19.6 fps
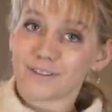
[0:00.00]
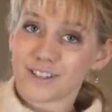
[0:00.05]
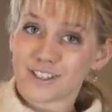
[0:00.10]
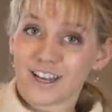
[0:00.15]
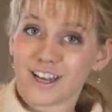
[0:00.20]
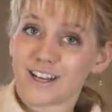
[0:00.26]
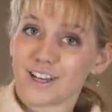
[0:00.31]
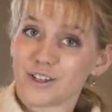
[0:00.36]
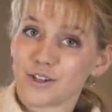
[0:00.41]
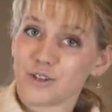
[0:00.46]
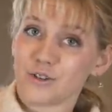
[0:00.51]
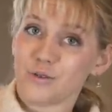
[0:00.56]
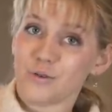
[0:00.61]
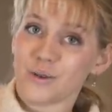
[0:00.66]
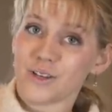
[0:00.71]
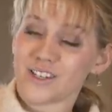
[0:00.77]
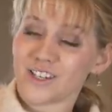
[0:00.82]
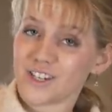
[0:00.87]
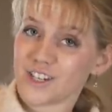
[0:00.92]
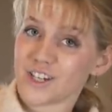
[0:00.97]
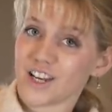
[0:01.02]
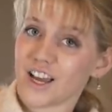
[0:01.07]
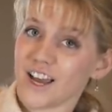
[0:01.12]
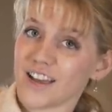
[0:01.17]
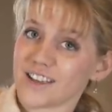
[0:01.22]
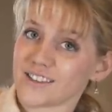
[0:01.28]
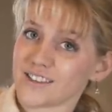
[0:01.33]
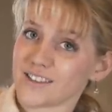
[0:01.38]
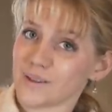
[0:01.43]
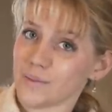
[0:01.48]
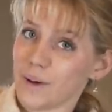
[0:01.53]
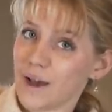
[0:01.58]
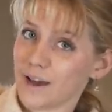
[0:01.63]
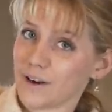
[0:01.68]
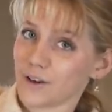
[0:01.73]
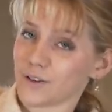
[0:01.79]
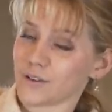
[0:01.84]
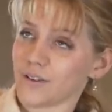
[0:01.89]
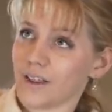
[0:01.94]
decided to digitize the
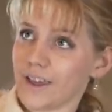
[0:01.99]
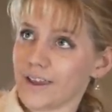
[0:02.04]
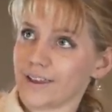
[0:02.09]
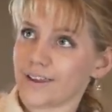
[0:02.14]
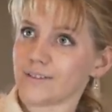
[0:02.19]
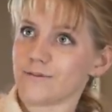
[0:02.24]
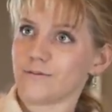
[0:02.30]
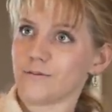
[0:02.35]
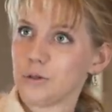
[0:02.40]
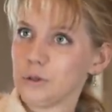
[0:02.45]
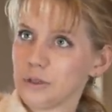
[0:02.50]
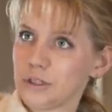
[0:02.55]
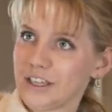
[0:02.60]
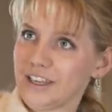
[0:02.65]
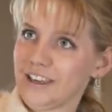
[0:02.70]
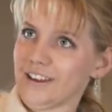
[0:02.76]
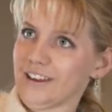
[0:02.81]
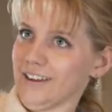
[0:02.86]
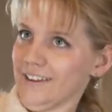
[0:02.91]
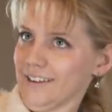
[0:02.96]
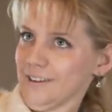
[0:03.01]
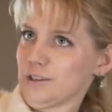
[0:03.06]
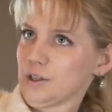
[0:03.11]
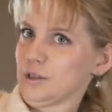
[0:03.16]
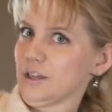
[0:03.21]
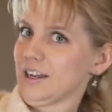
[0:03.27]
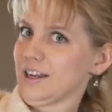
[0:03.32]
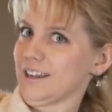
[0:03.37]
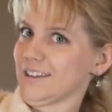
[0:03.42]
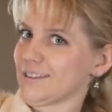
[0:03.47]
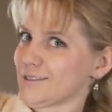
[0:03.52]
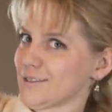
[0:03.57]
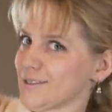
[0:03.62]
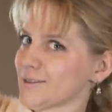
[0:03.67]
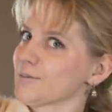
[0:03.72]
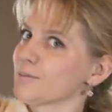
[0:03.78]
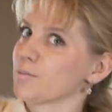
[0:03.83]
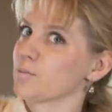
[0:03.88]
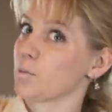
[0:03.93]
pattern like fully so that
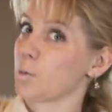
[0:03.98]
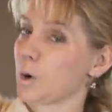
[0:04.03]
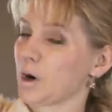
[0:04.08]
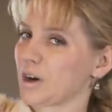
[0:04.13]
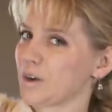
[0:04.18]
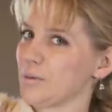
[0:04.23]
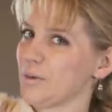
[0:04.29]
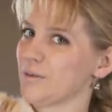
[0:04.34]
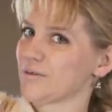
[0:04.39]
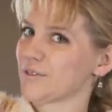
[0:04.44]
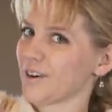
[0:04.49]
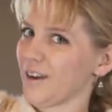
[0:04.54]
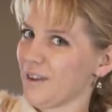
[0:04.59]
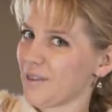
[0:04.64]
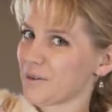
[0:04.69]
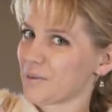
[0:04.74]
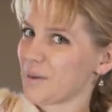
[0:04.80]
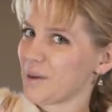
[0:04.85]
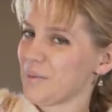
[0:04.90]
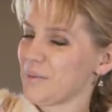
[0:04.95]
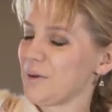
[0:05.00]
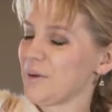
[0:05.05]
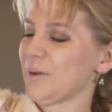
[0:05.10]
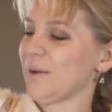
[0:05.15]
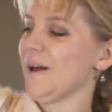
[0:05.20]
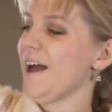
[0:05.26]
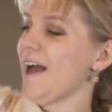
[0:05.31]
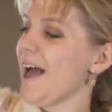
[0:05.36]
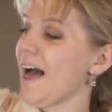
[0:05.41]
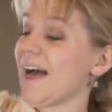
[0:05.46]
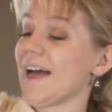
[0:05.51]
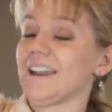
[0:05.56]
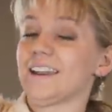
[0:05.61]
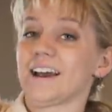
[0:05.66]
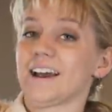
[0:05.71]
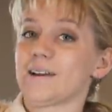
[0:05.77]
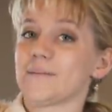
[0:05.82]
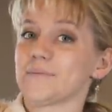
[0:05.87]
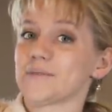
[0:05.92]
it's workable for other people, and
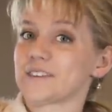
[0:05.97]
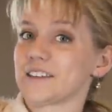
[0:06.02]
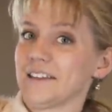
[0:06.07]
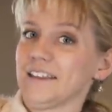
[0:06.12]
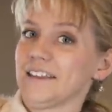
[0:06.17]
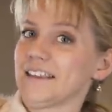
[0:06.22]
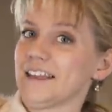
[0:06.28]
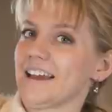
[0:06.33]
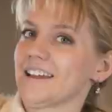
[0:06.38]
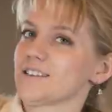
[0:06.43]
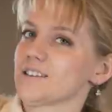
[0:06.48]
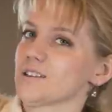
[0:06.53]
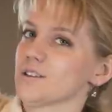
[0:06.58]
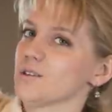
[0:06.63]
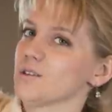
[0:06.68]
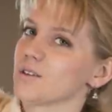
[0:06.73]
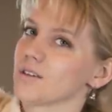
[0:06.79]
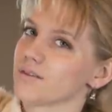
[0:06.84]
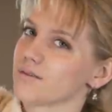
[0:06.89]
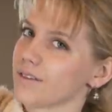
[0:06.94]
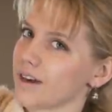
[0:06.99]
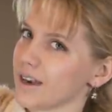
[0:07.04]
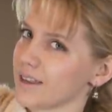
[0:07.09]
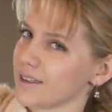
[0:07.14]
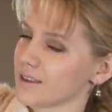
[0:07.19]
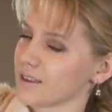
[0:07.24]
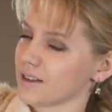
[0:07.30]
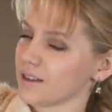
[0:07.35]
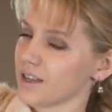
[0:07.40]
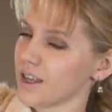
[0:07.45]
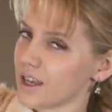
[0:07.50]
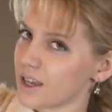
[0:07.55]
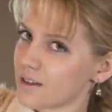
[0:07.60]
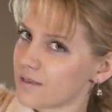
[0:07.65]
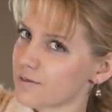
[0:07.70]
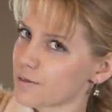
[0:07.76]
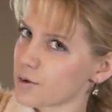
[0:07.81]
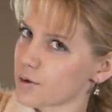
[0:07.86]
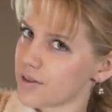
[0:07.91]
I am selling that. So you can find the link
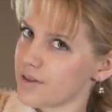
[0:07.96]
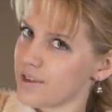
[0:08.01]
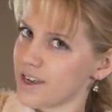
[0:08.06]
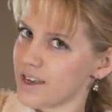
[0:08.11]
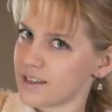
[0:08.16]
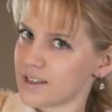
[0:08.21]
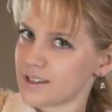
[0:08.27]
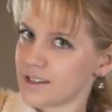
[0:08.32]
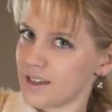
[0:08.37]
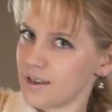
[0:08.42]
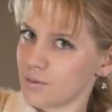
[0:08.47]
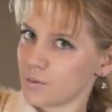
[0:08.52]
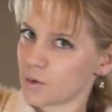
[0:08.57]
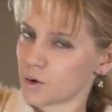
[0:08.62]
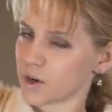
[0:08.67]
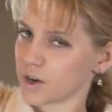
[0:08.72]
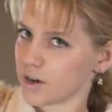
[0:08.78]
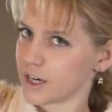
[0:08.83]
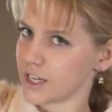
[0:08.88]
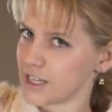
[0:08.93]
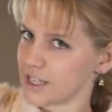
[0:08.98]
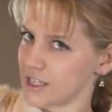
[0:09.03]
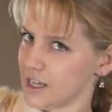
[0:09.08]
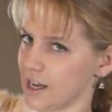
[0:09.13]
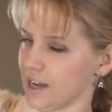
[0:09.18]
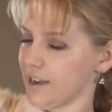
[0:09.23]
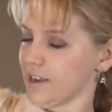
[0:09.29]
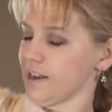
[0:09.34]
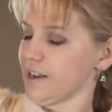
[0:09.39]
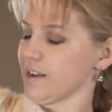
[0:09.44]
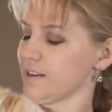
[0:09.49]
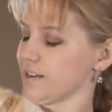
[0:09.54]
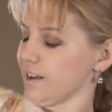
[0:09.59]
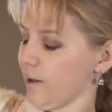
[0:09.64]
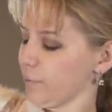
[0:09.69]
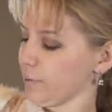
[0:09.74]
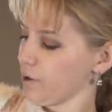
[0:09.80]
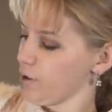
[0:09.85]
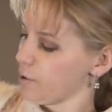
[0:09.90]
for this embroidery design
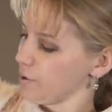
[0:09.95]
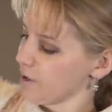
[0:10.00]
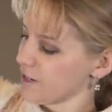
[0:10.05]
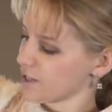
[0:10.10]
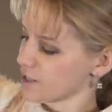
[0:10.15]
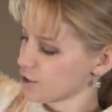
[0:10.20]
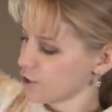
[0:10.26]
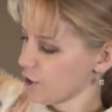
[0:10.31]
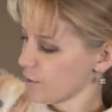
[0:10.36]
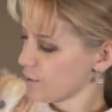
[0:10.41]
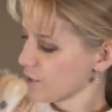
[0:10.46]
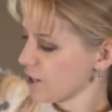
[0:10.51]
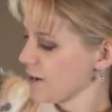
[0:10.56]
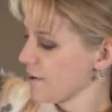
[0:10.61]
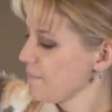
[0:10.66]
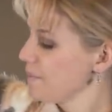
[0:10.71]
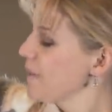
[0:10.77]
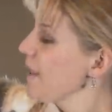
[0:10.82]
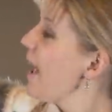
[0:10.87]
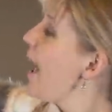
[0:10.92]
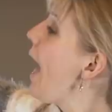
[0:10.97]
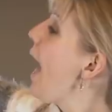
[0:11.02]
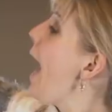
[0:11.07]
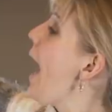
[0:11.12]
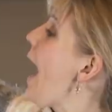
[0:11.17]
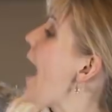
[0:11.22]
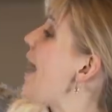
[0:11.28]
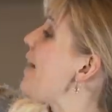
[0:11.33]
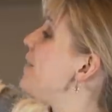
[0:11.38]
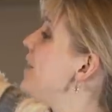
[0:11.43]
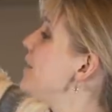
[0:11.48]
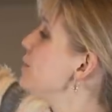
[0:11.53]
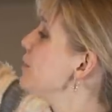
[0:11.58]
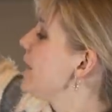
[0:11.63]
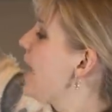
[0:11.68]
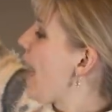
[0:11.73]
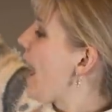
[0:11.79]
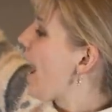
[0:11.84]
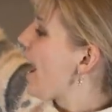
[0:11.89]
down below in the description. And then
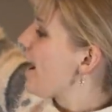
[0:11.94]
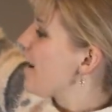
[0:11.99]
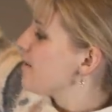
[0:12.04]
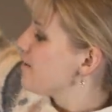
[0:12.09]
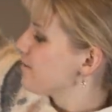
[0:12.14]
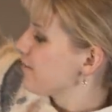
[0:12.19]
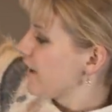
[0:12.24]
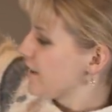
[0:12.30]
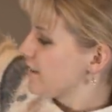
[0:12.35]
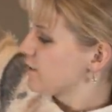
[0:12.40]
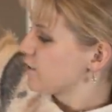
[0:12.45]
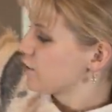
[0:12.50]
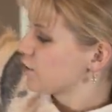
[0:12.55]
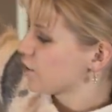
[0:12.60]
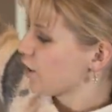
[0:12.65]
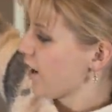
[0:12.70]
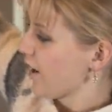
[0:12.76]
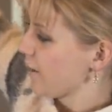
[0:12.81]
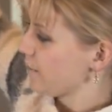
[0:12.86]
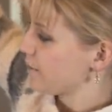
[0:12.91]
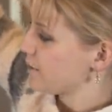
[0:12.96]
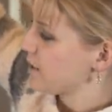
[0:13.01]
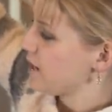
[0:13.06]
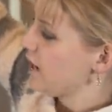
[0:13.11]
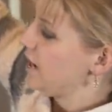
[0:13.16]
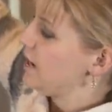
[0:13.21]
we have a striped